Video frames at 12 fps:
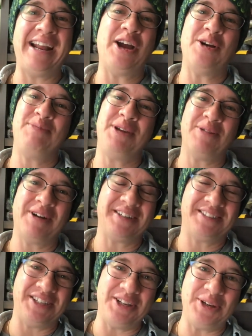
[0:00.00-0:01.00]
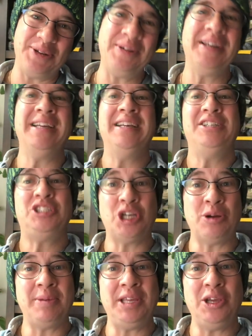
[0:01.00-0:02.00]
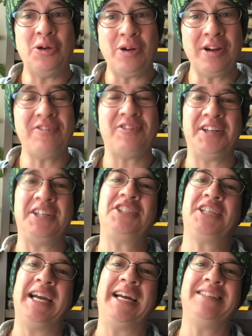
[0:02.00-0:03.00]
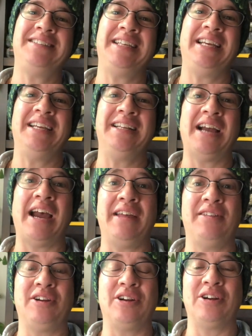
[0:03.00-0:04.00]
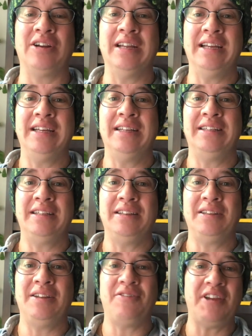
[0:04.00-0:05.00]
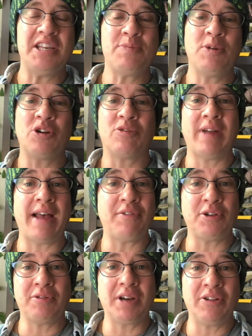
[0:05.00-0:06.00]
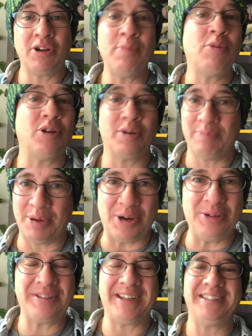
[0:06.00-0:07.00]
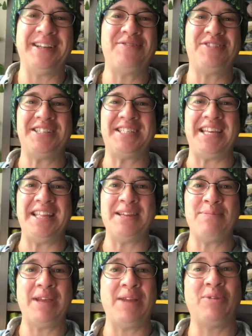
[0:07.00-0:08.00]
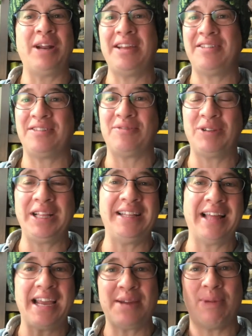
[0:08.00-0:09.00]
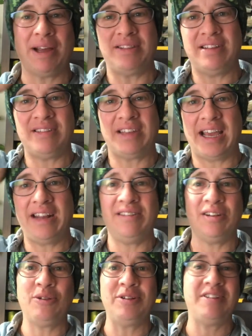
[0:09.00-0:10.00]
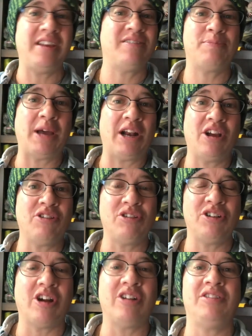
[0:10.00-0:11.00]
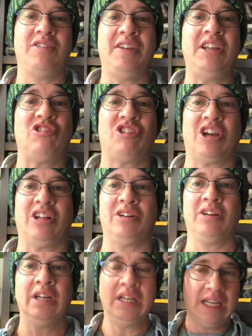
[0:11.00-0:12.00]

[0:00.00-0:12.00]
I hope you are too. Show me your finished hats in either the Facebook or Ravelry group or both. I'd love to see them. And what I really like about this hat is it only takes about 100 yards of each color.